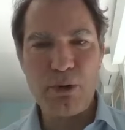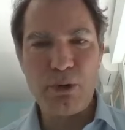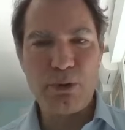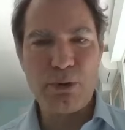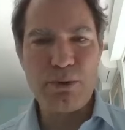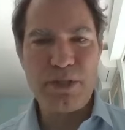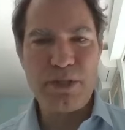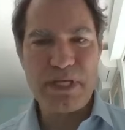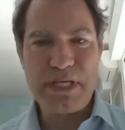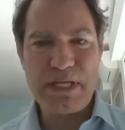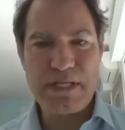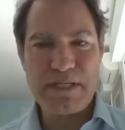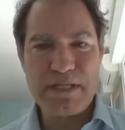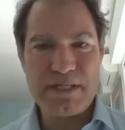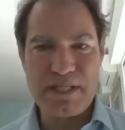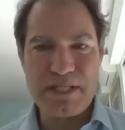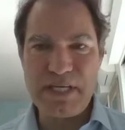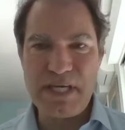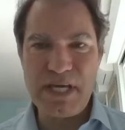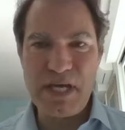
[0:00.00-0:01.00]
all the
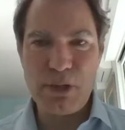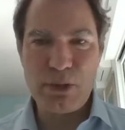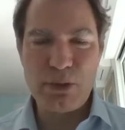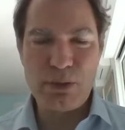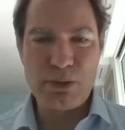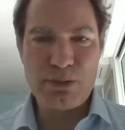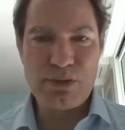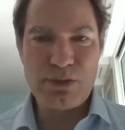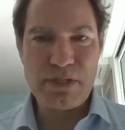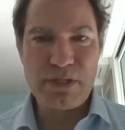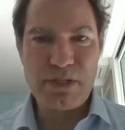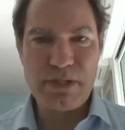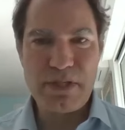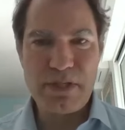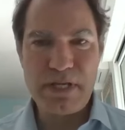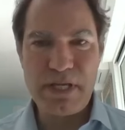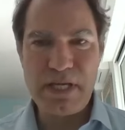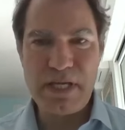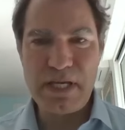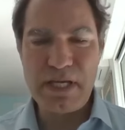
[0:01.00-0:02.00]
CEOs, yeah.
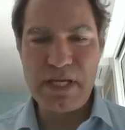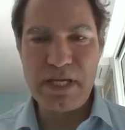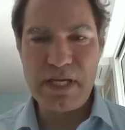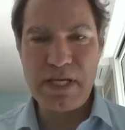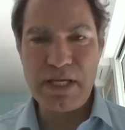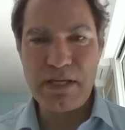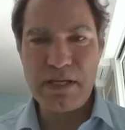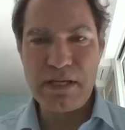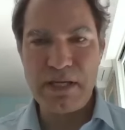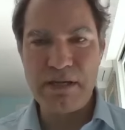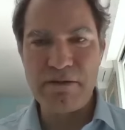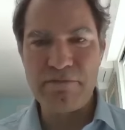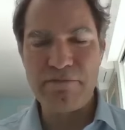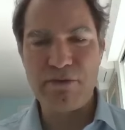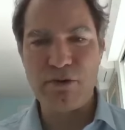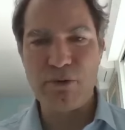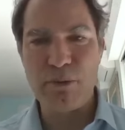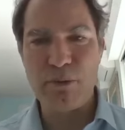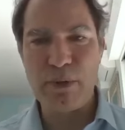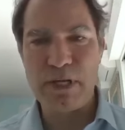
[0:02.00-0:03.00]
the
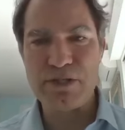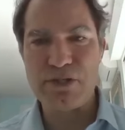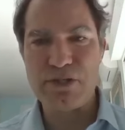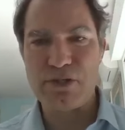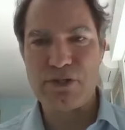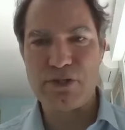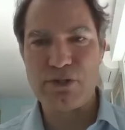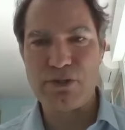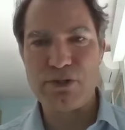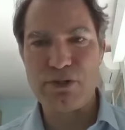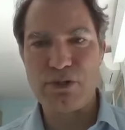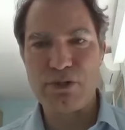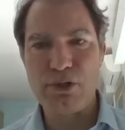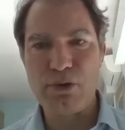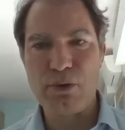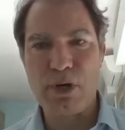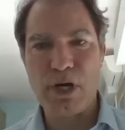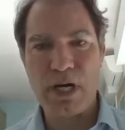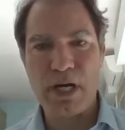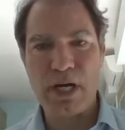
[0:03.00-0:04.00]
influencers
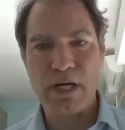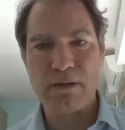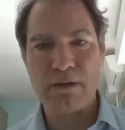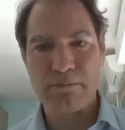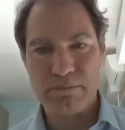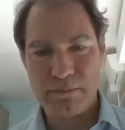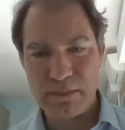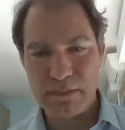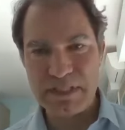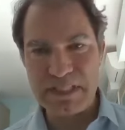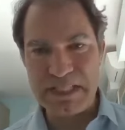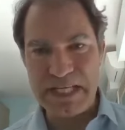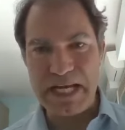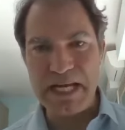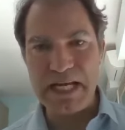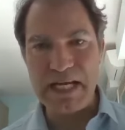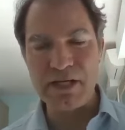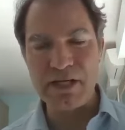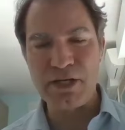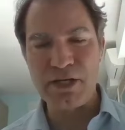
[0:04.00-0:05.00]
you are
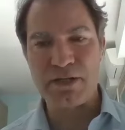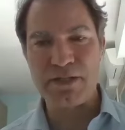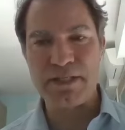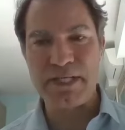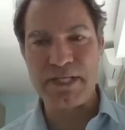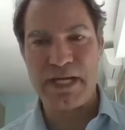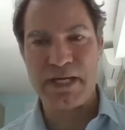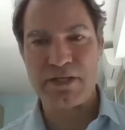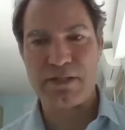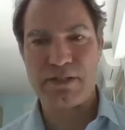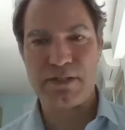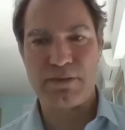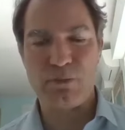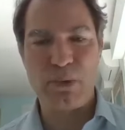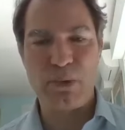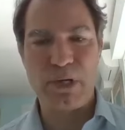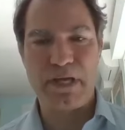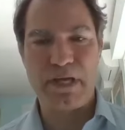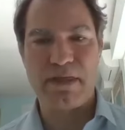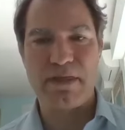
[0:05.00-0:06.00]
daily in contact
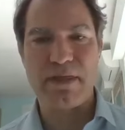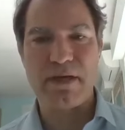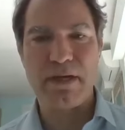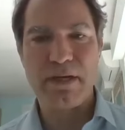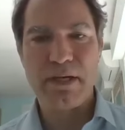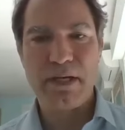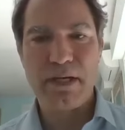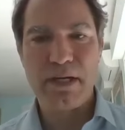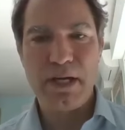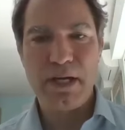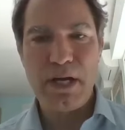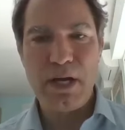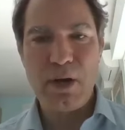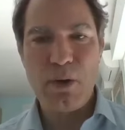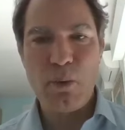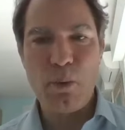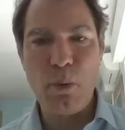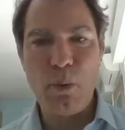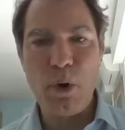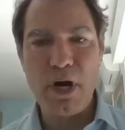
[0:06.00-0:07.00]
with,
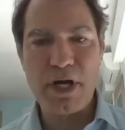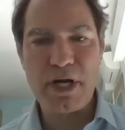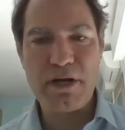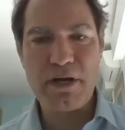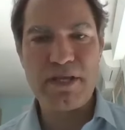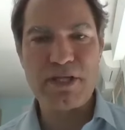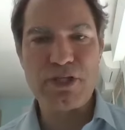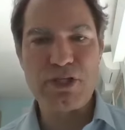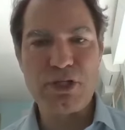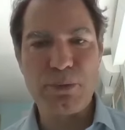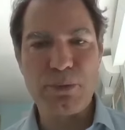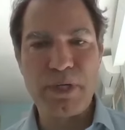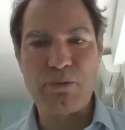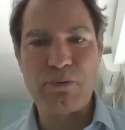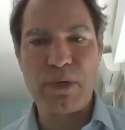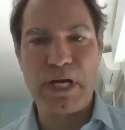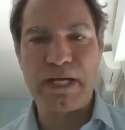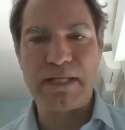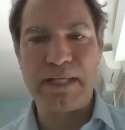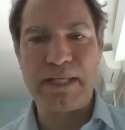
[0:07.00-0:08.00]
what are they doing I'm
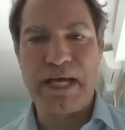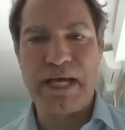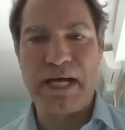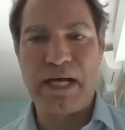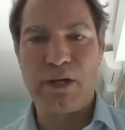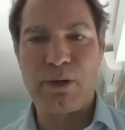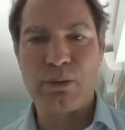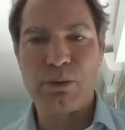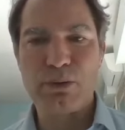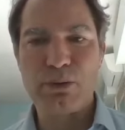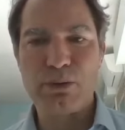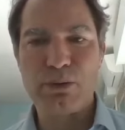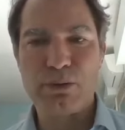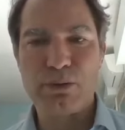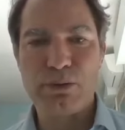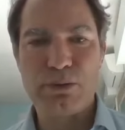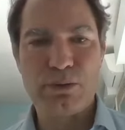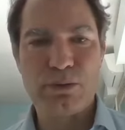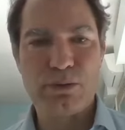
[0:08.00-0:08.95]
going right now? The video because